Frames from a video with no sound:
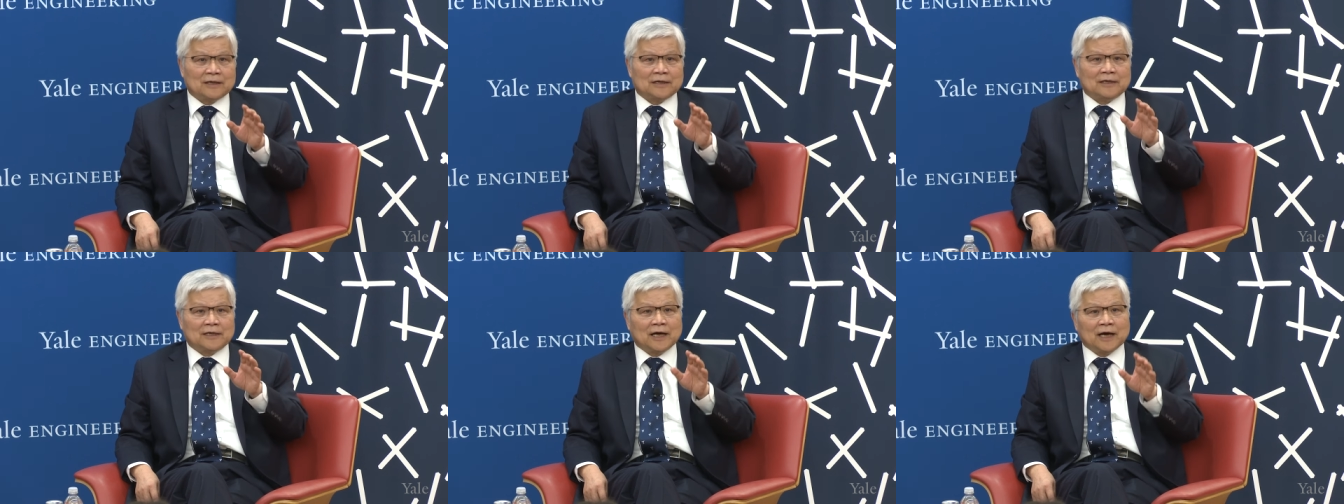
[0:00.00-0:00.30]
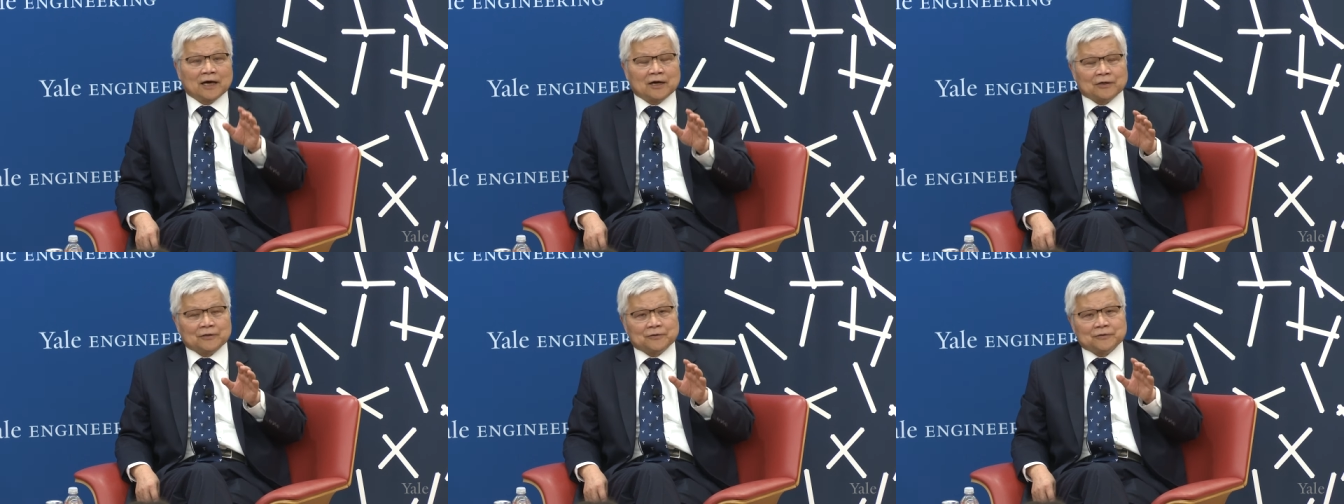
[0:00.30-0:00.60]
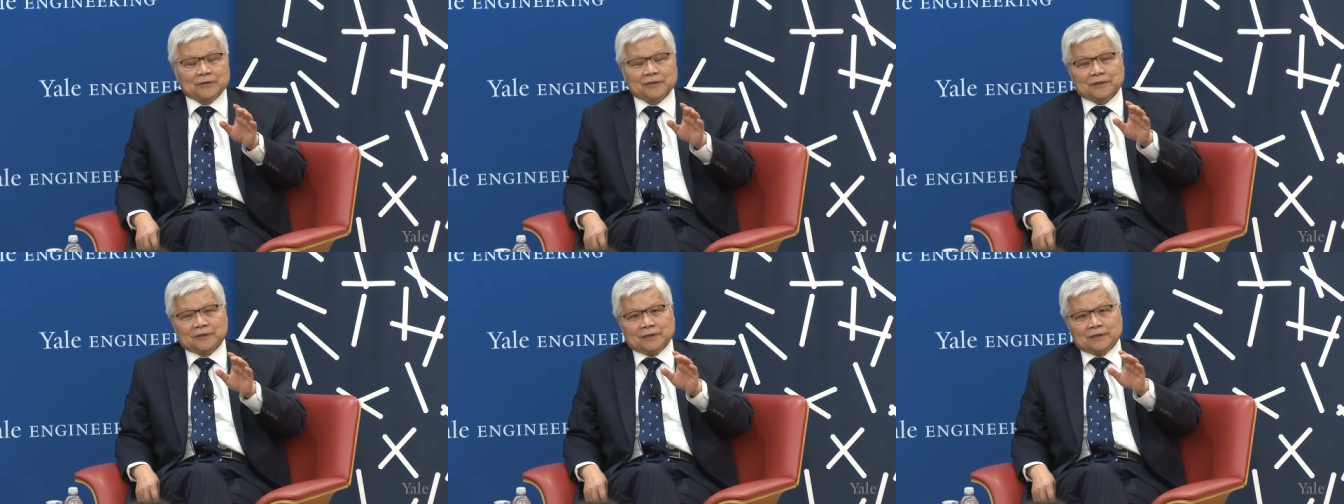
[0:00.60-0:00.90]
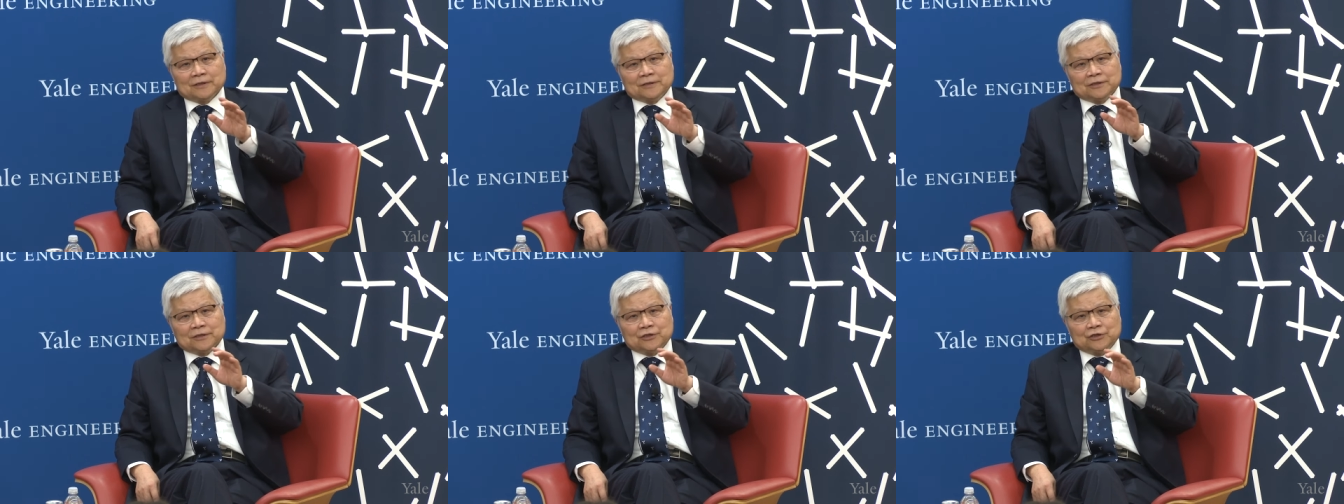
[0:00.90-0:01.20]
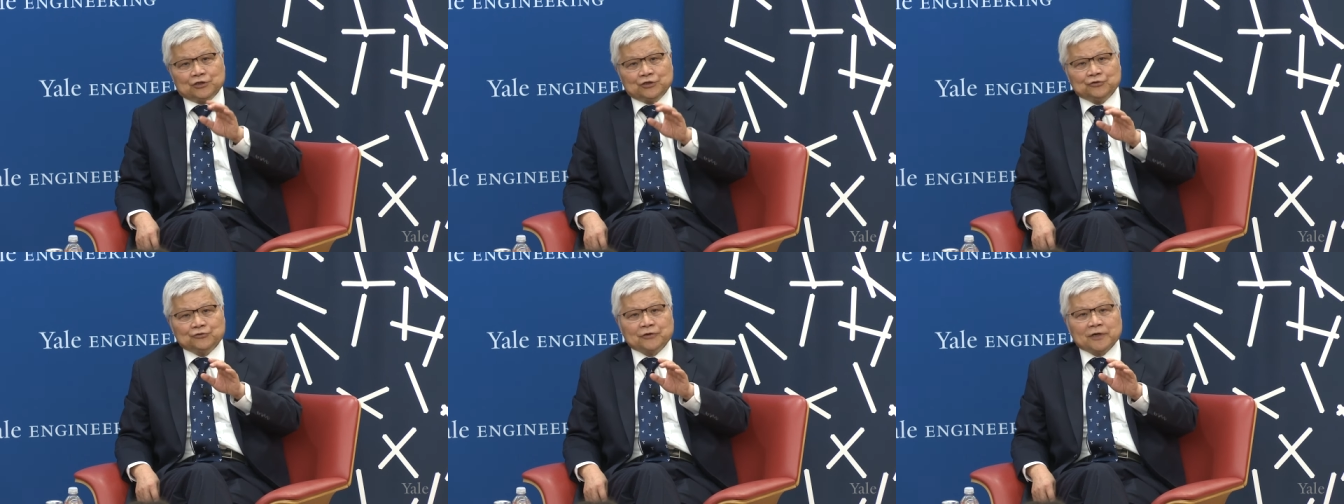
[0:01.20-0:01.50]
Now, the
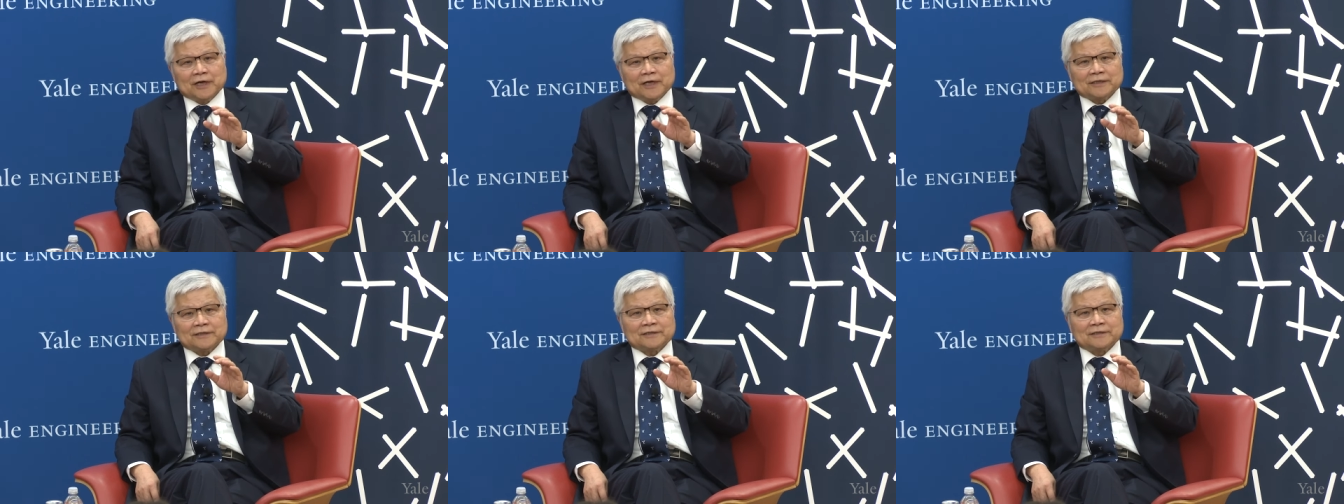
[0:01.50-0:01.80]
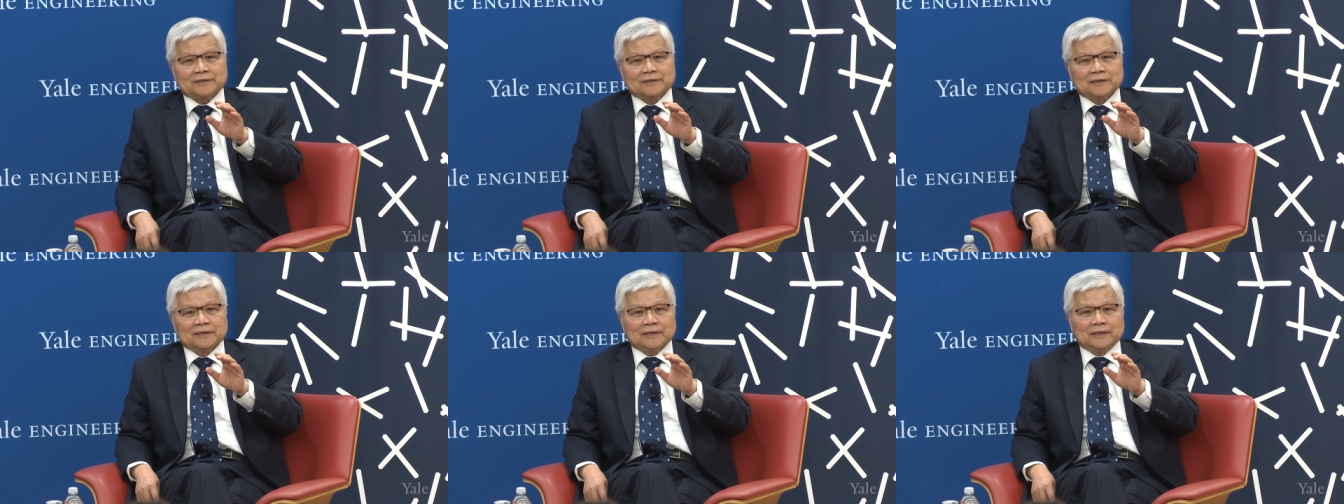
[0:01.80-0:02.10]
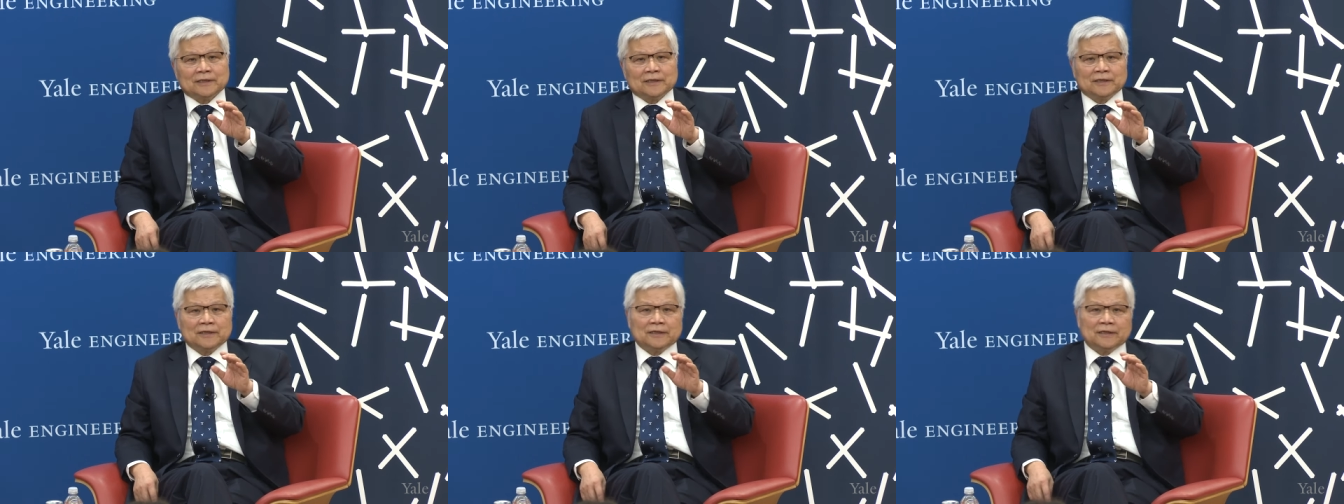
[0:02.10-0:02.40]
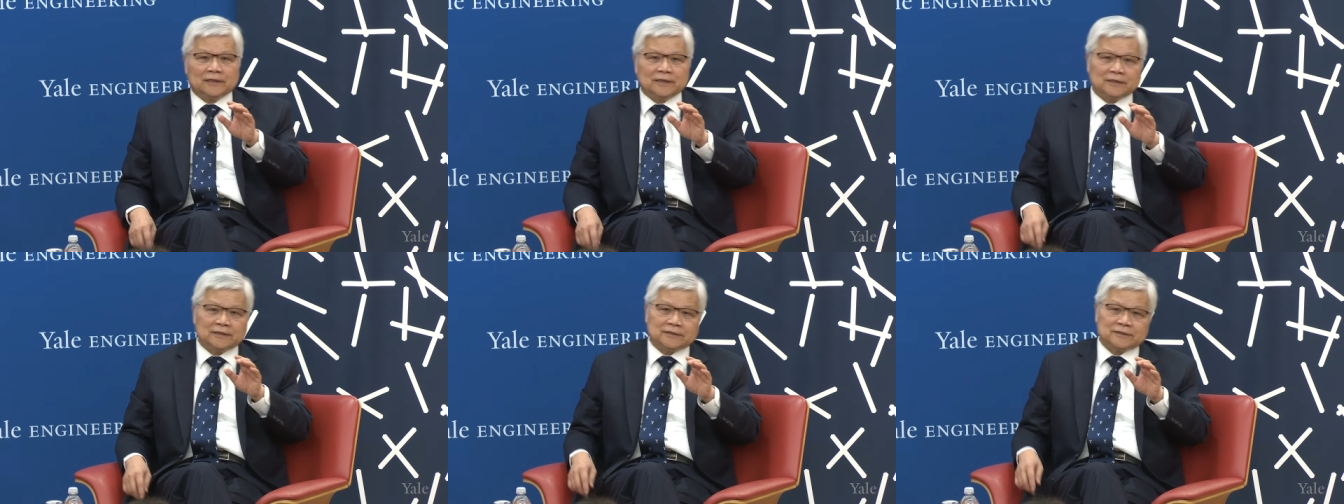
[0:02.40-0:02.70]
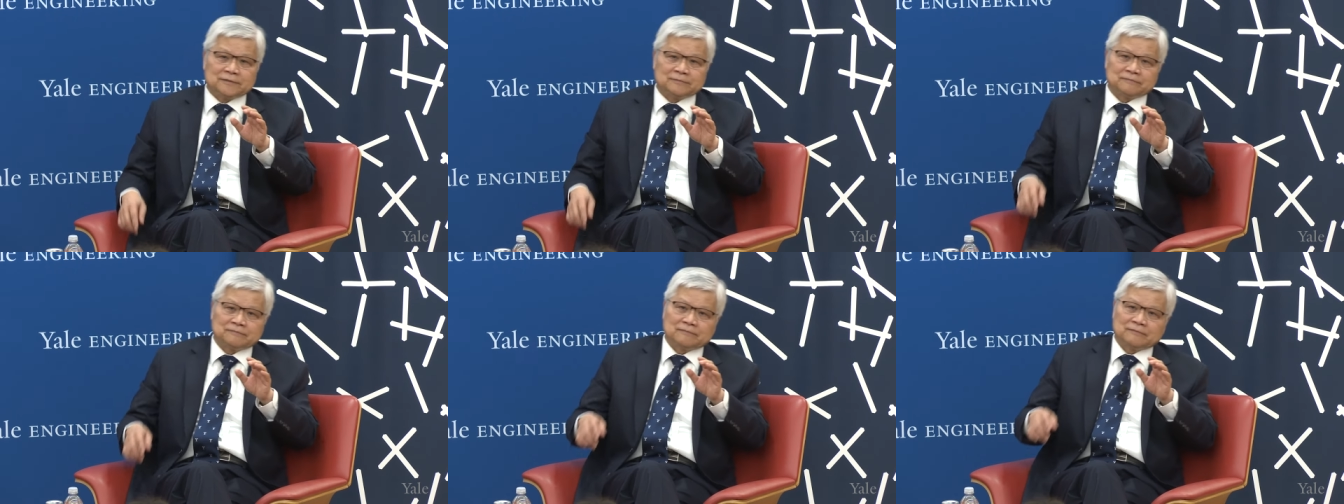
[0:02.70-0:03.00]
US
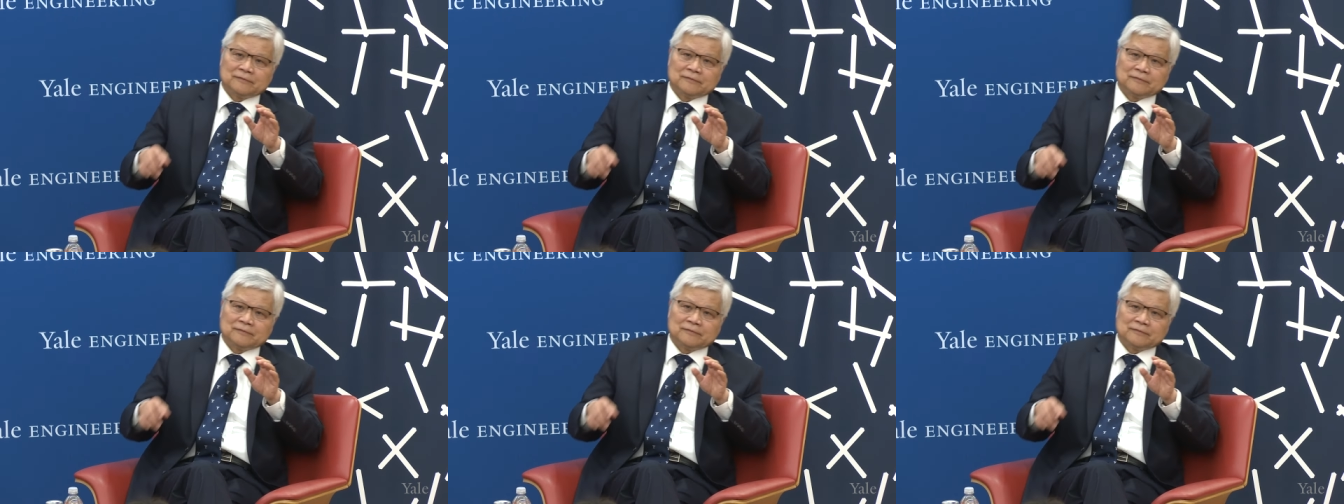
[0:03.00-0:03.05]
is